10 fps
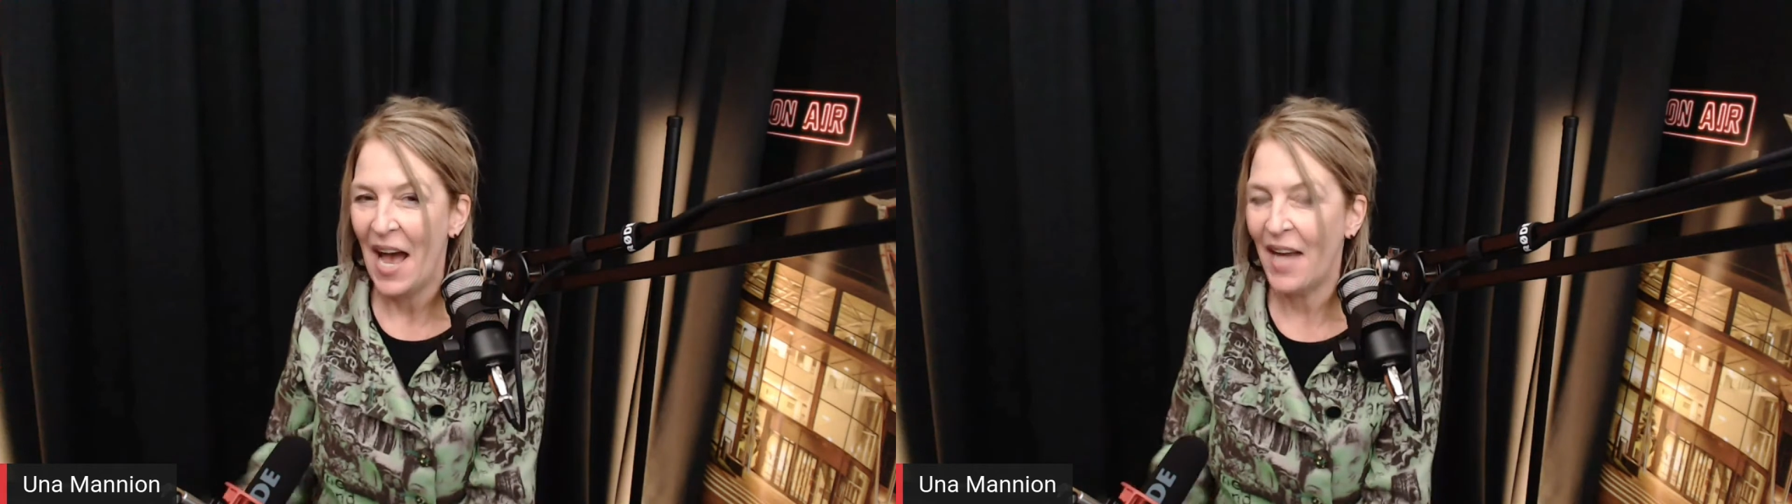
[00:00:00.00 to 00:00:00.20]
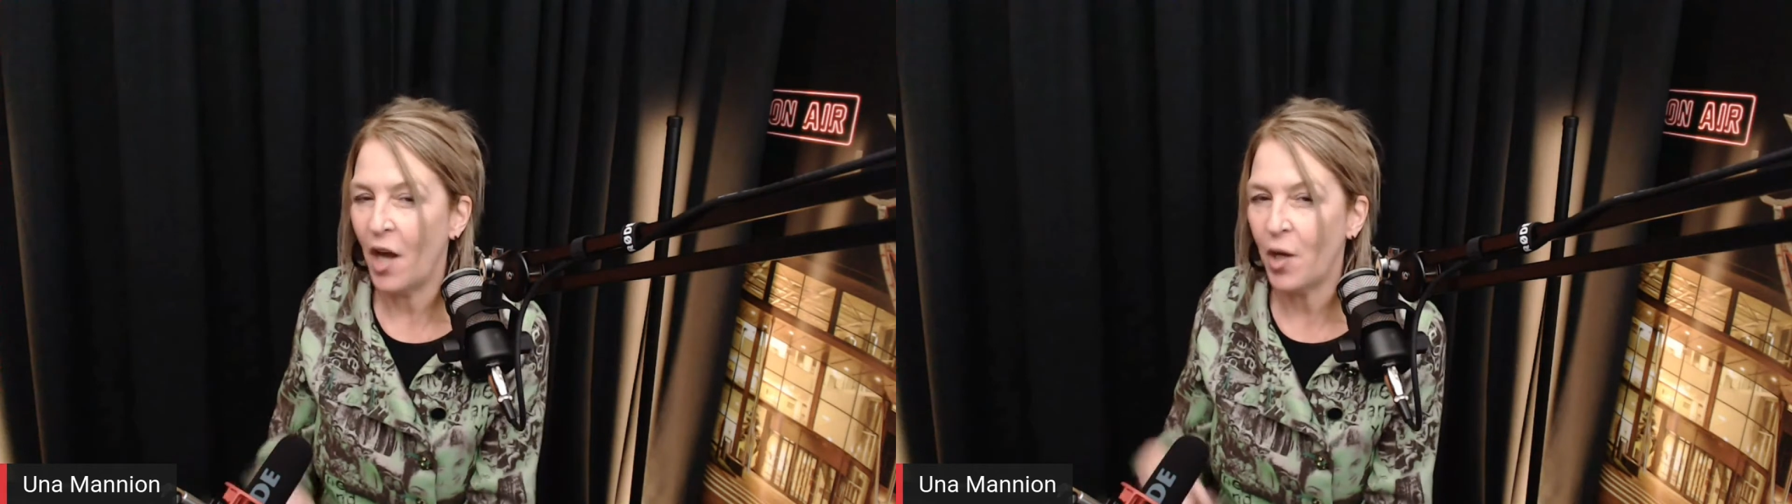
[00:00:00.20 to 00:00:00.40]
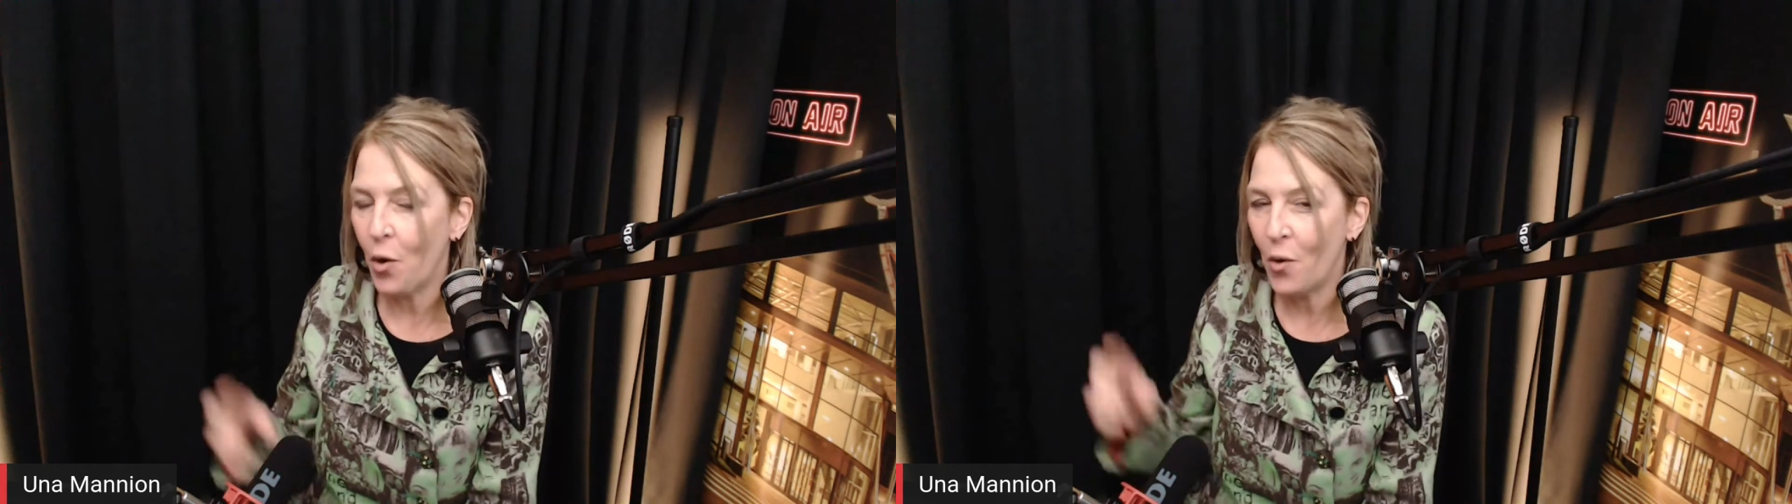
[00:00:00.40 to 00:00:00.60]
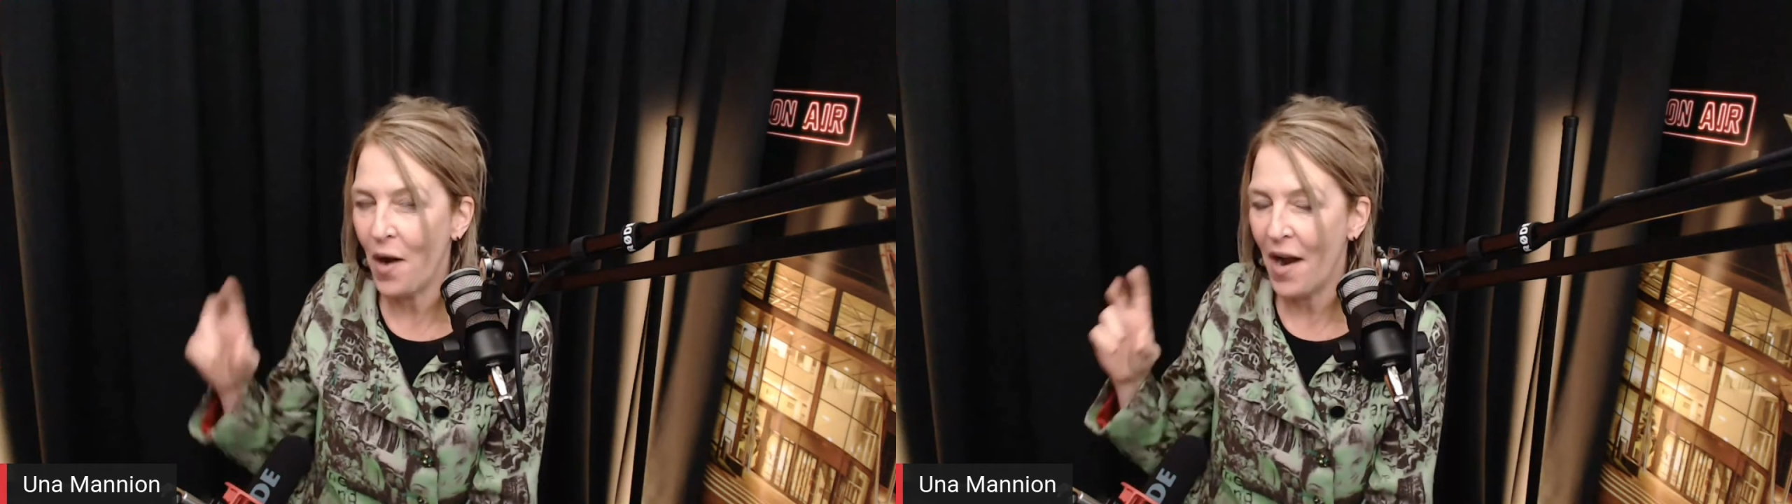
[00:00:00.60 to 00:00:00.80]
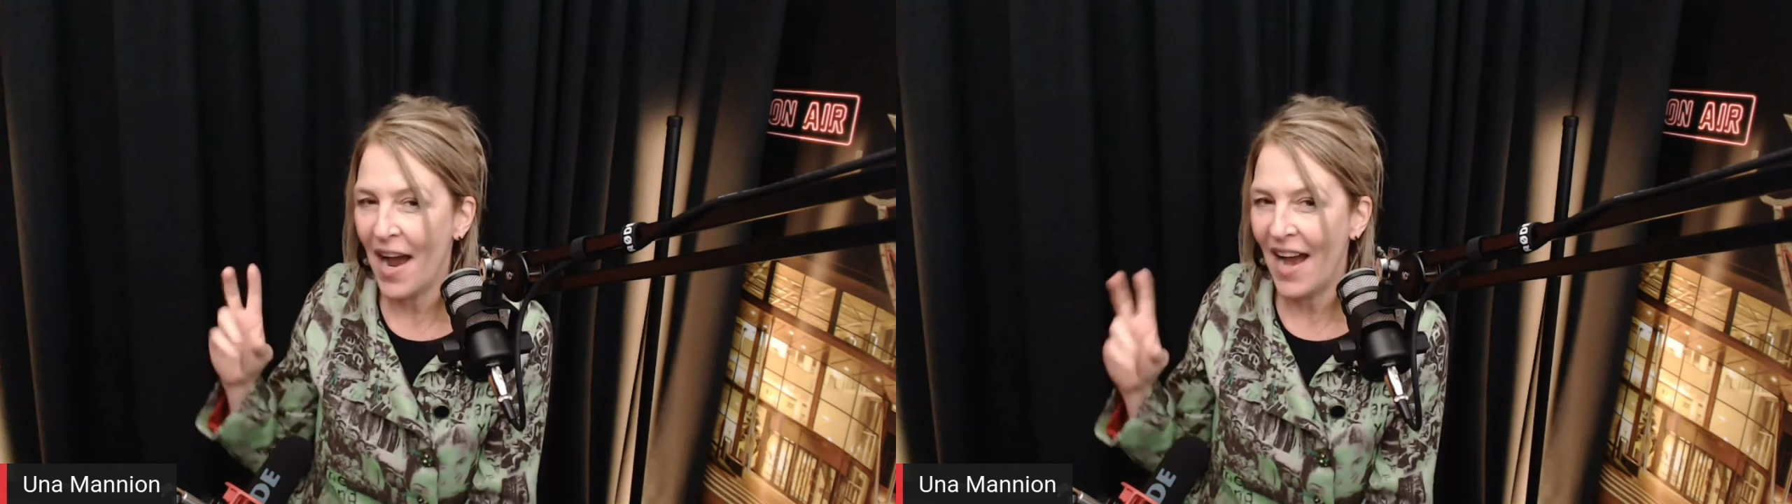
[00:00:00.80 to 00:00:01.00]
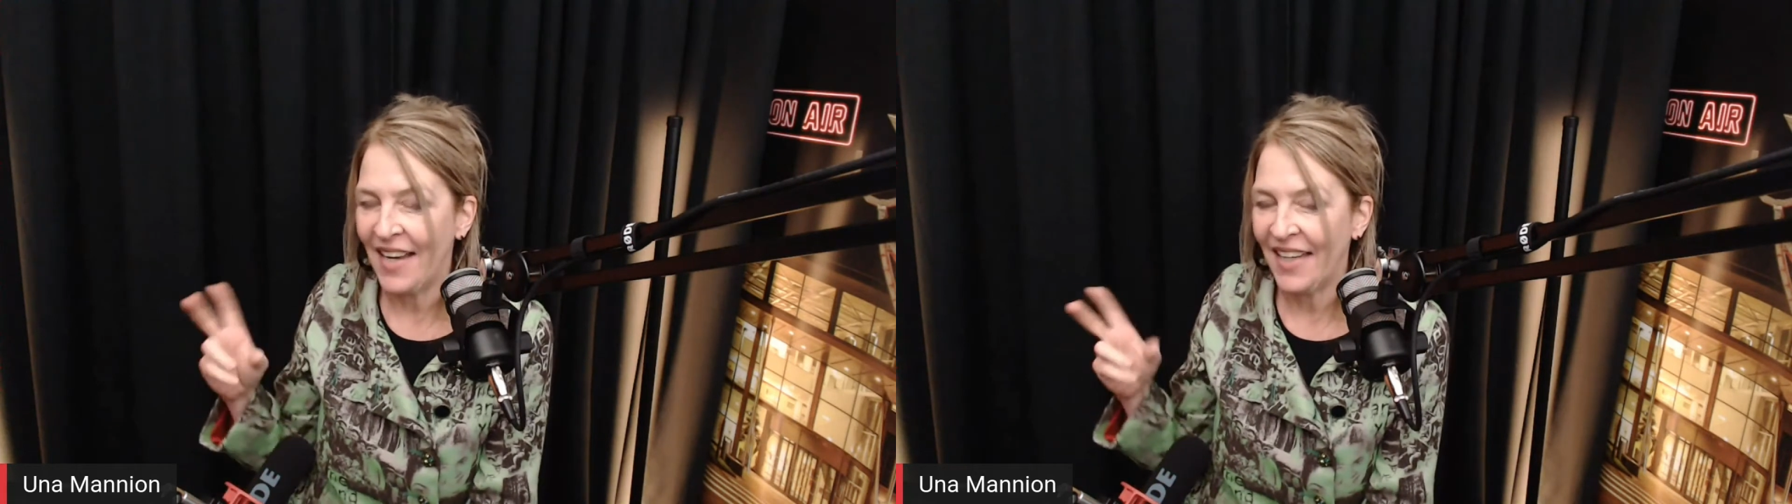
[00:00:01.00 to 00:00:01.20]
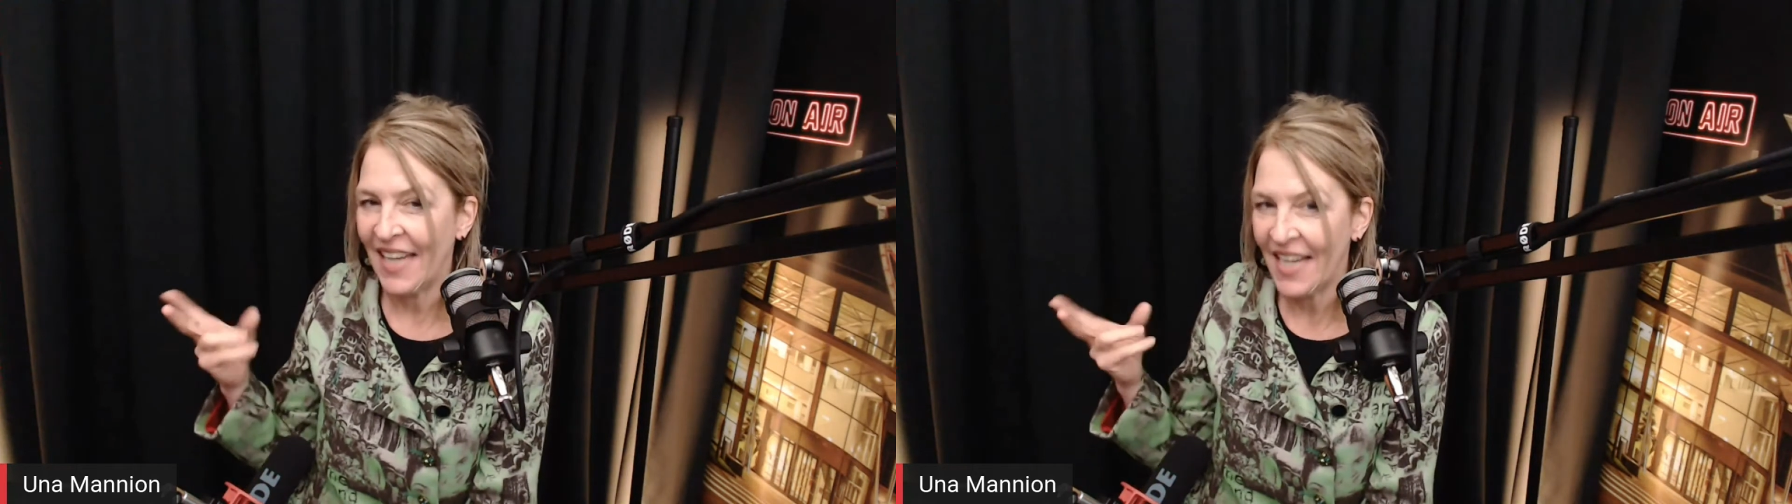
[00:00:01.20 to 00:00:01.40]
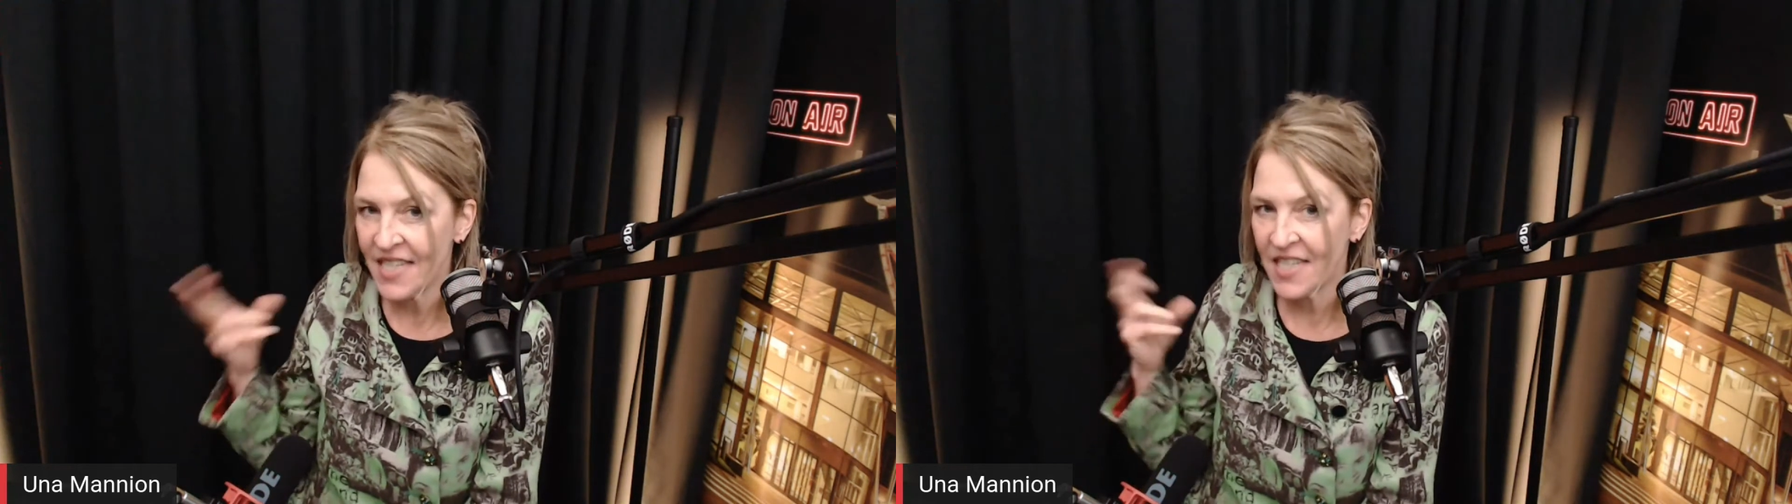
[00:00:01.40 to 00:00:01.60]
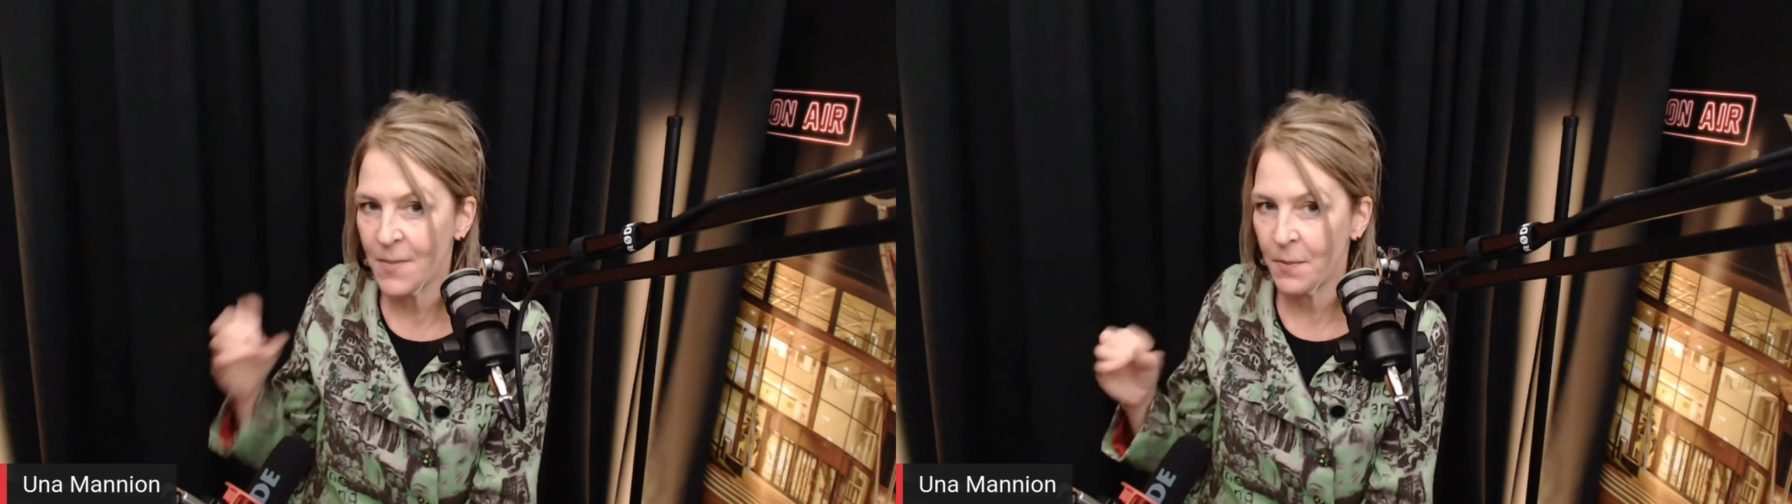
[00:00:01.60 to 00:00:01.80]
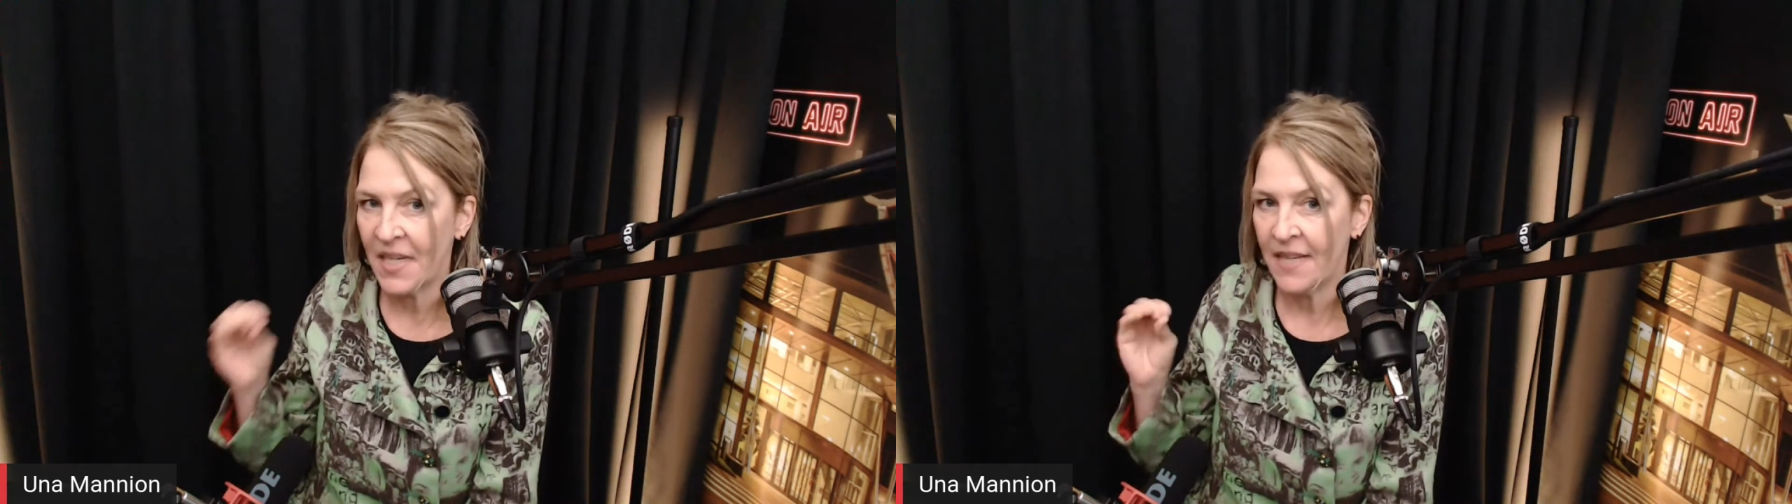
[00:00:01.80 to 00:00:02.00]
And I can't
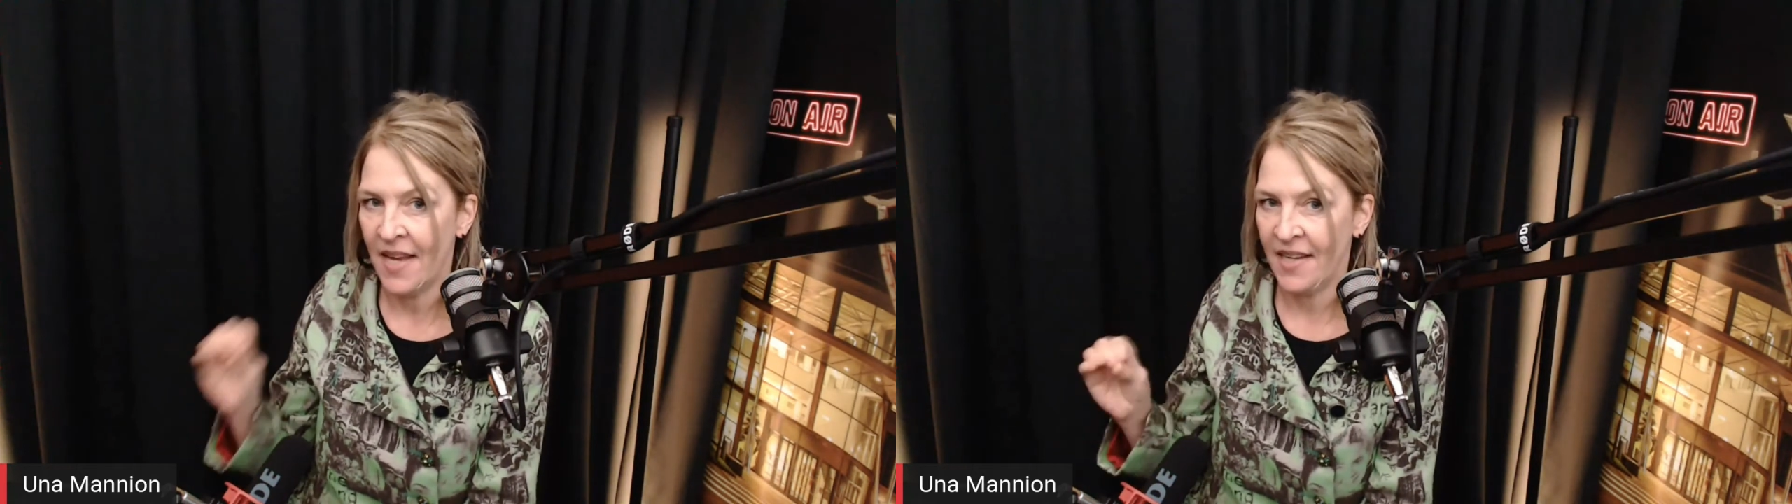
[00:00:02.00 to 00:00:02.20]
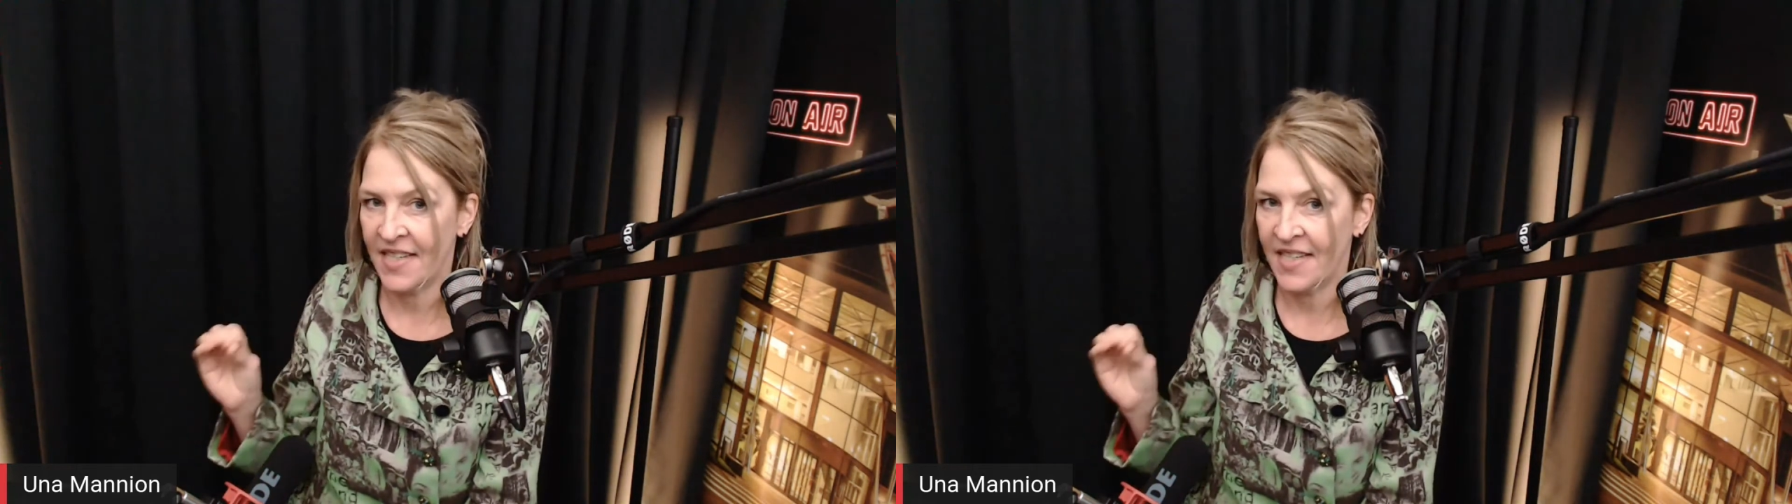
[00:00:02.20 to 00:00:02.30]
explain that